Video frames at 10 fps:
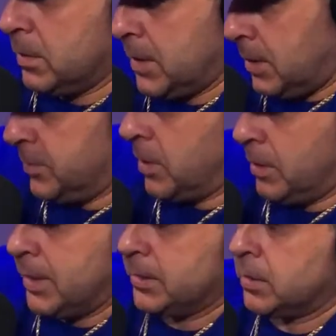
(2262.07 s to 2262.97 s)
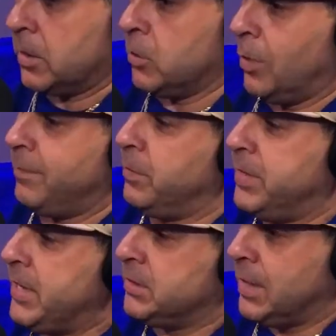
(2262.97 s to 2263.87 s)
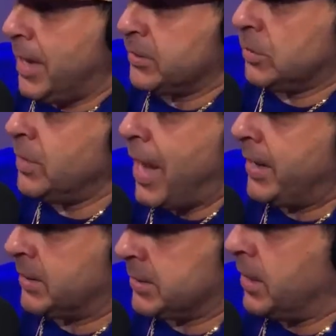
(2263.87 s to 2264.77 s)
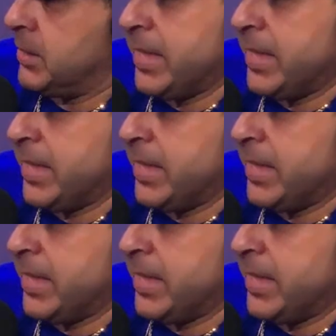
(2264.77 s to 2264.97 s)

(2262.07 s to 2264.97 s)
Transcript: Again, sorry not to cut you off. These guys are not excited.